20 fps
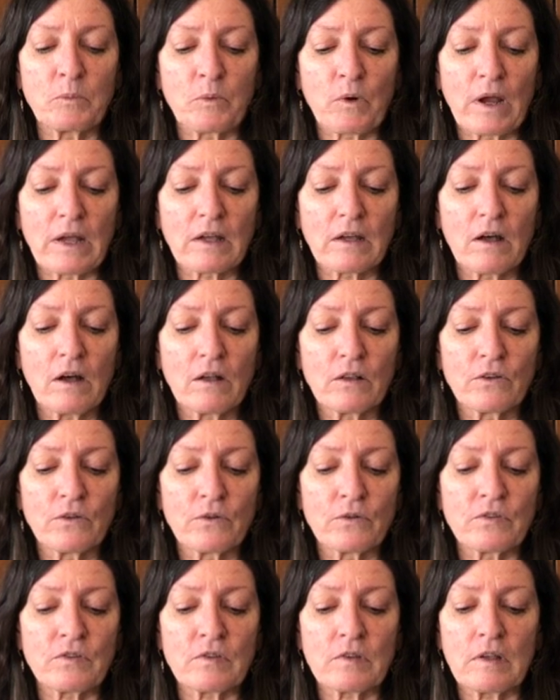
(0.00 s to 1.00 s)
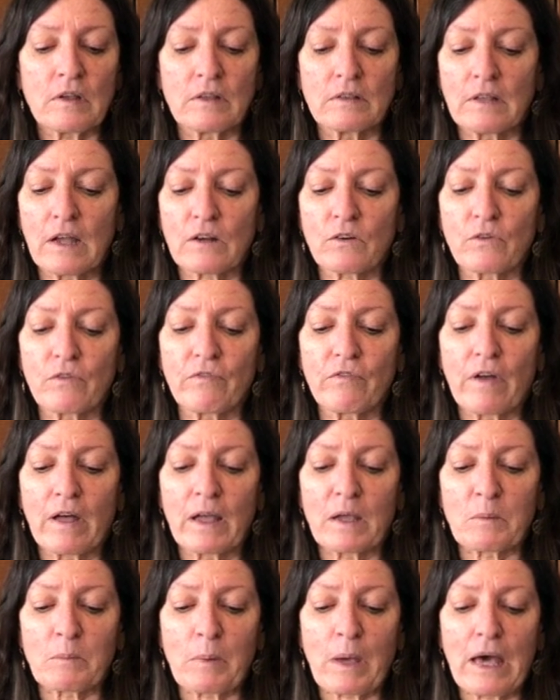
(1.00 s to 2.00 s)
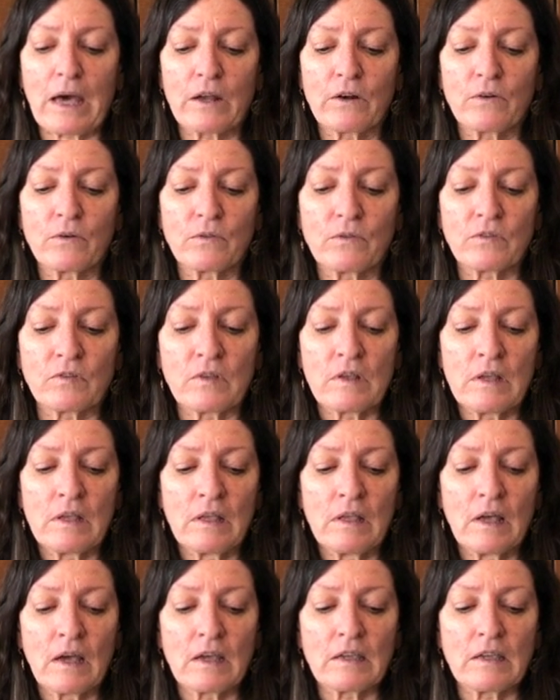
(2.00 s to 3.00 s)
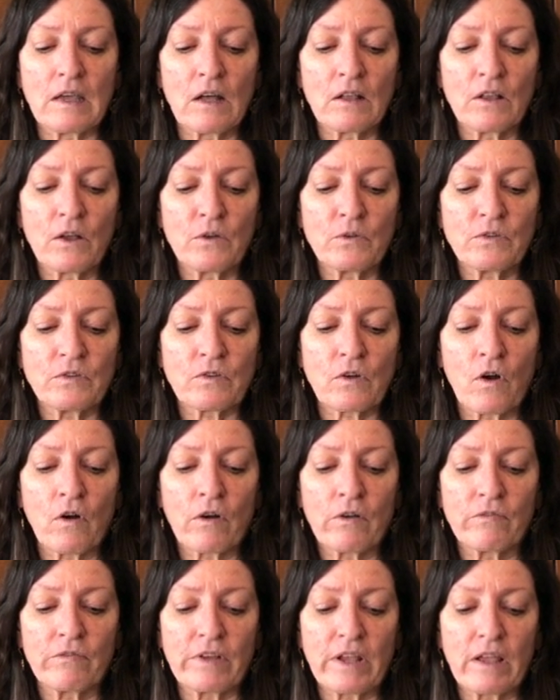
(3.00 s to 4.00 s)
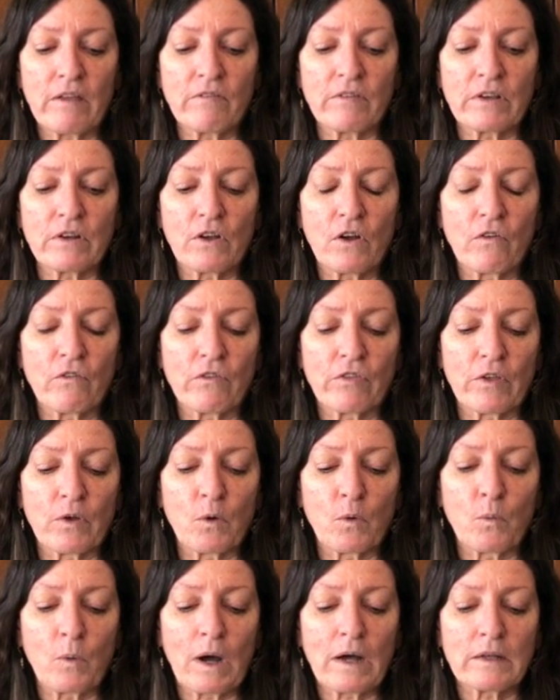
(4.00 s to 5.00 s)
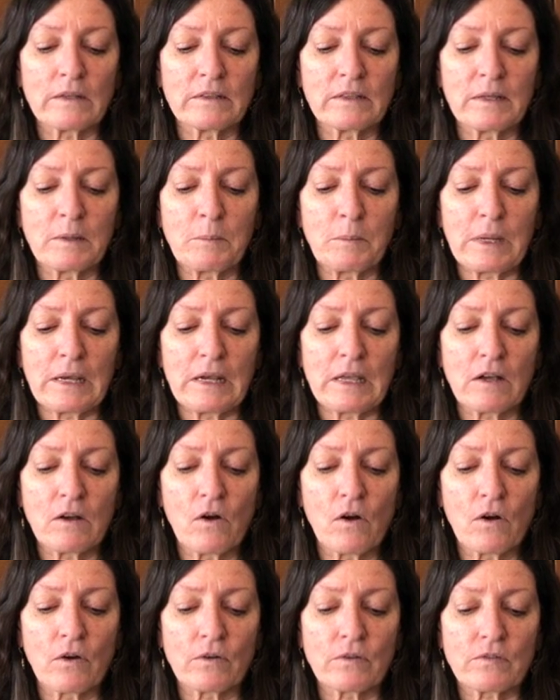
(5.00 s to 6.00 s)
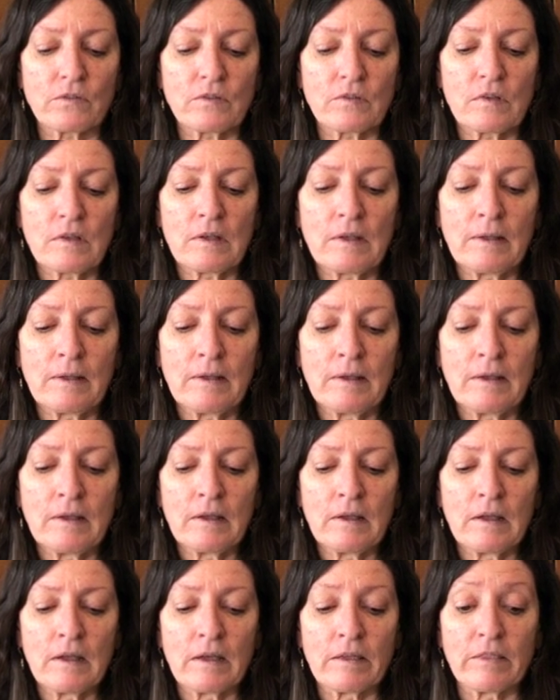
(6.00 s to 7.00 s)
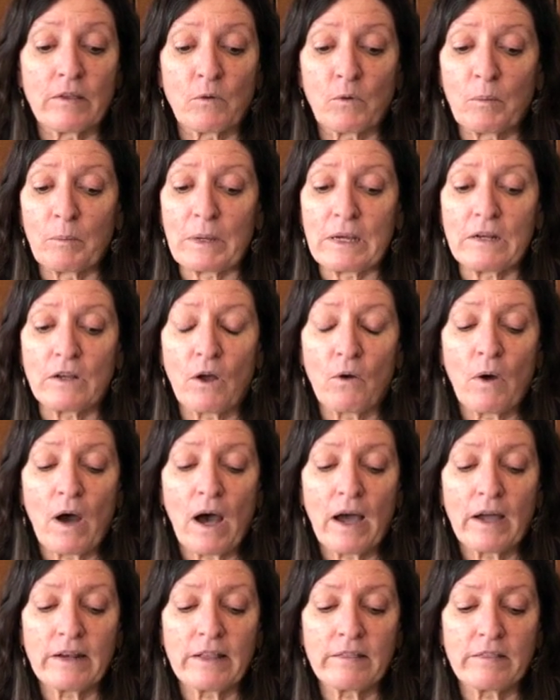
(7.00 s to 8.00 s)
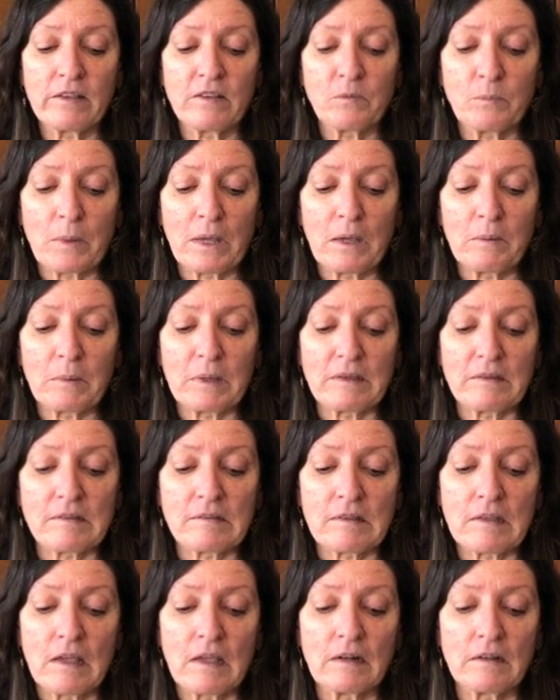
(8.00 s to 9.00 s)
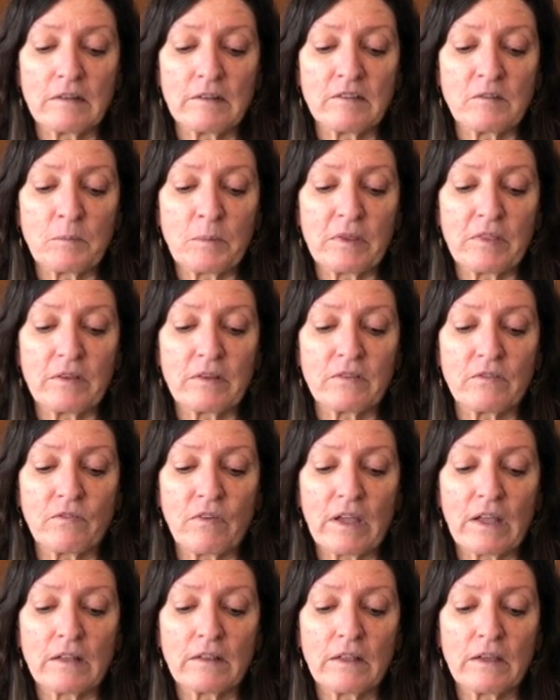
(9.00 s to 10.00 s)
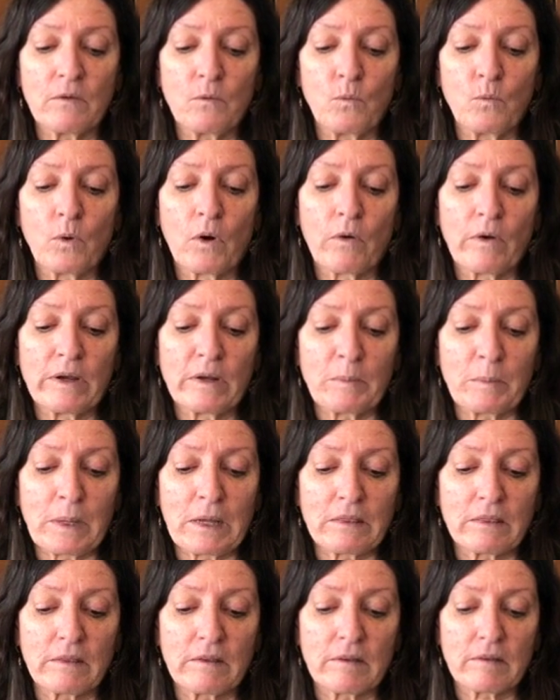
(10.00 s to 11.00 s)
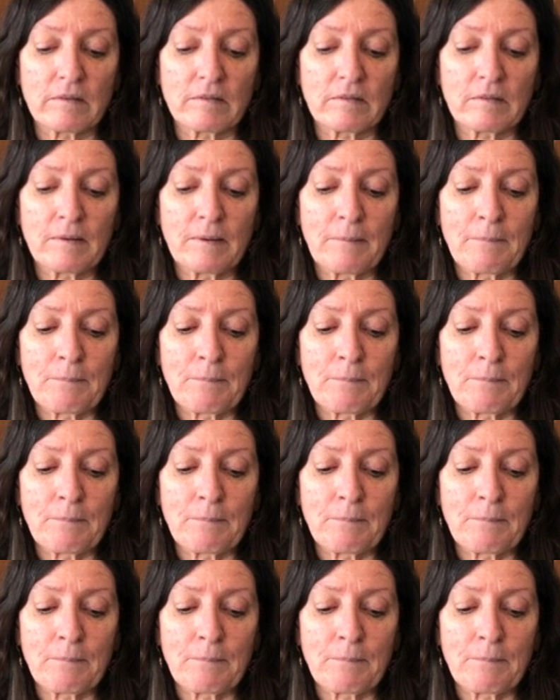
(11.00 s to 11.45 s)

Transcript: bright colors, electrifying patterns, a yellow Star of David over their wildly beating hearts. There will be no hiding these babies, and Elizabeth is vaguely worried about this.